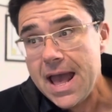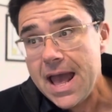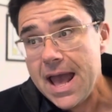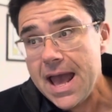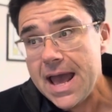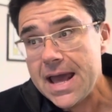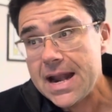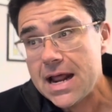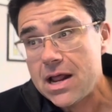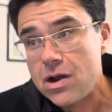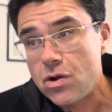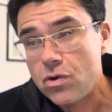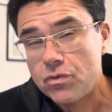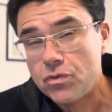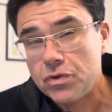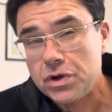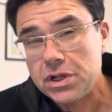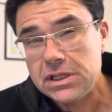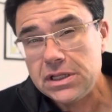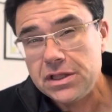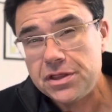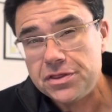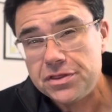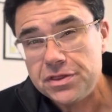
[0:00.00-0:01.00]
And I don't
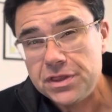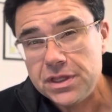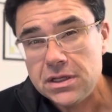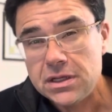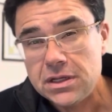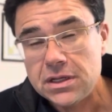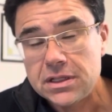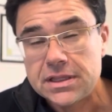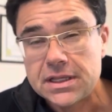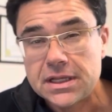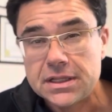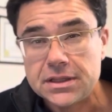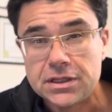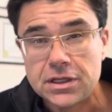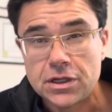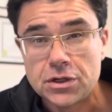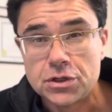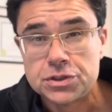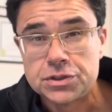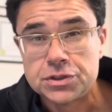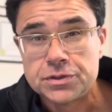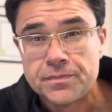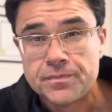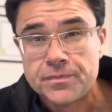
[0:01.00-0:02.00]
really think that
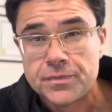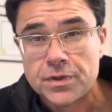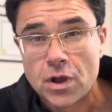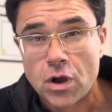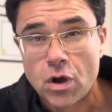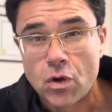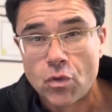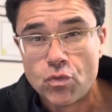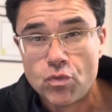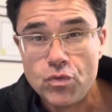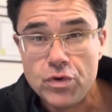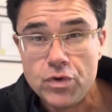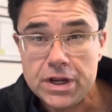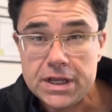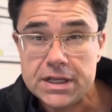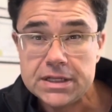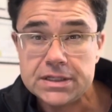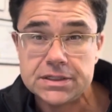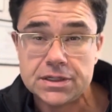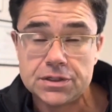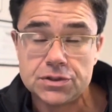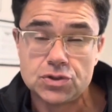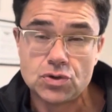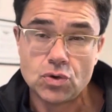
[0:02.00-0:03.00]
there's a
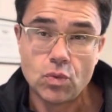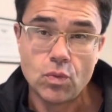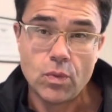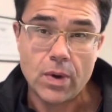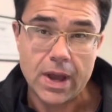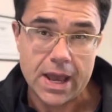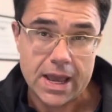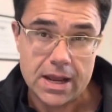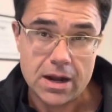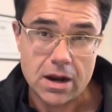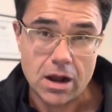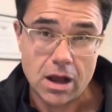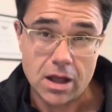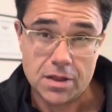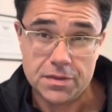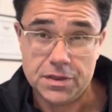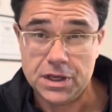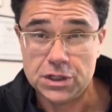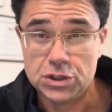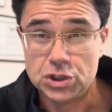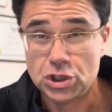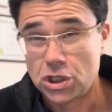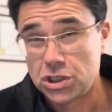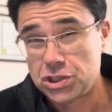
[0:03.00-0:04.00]
reason to wait on
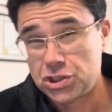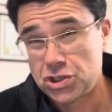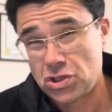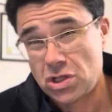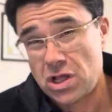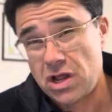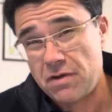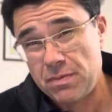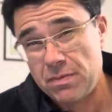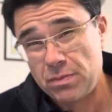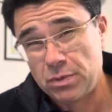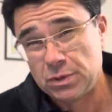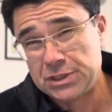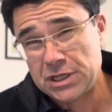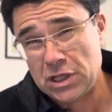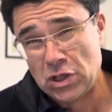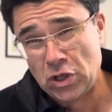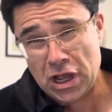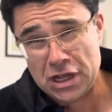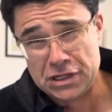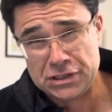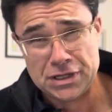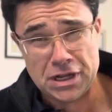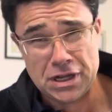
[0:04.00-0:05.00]
the adjuster. A lot of people say,
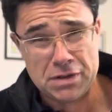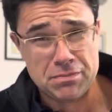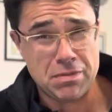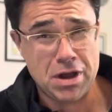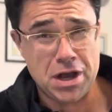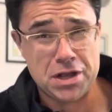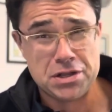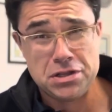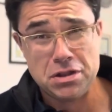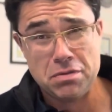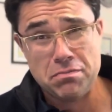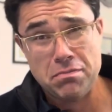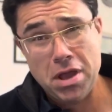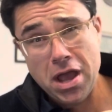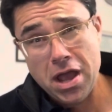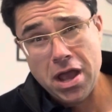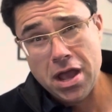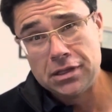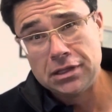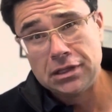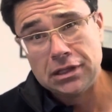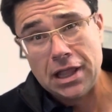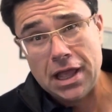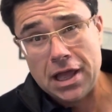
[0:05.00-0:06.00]
look, I sent my
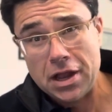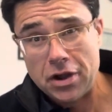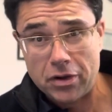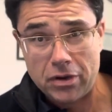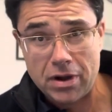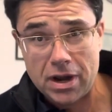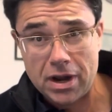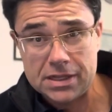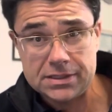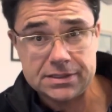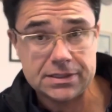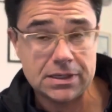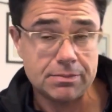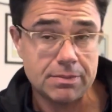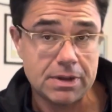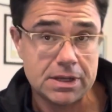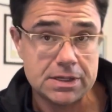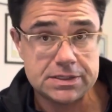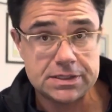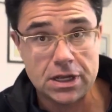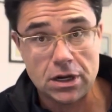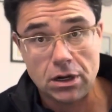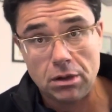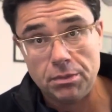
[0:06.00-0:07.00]
demand letter, I sent my
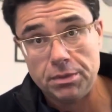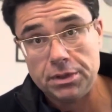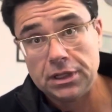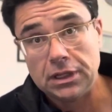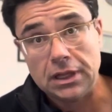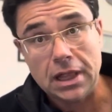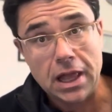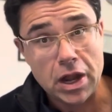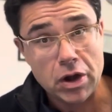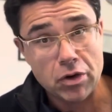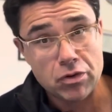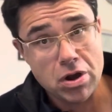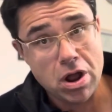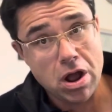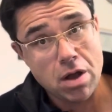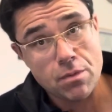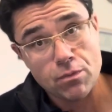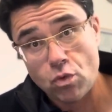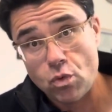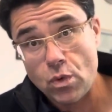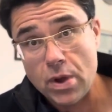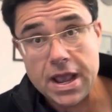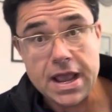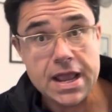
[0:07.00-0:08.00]
settlement letter, now
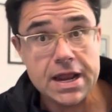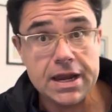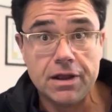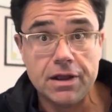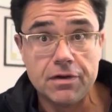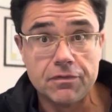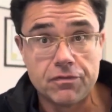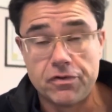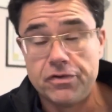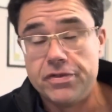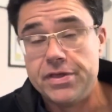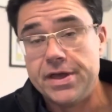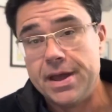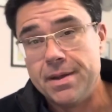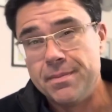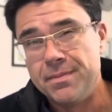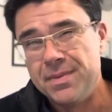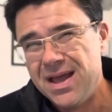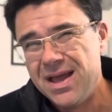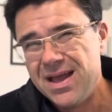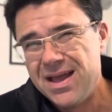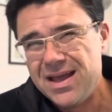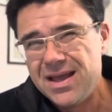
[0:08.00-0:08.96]
I'm waiting for them.